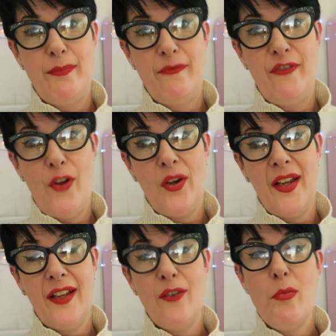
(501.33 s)
vlog
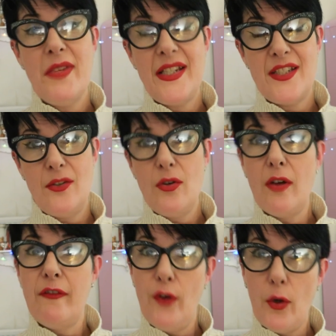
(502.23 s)
like I normally do, not
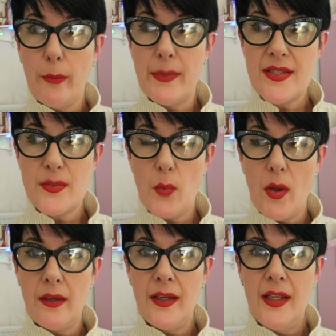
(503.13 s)
a vlogmas one.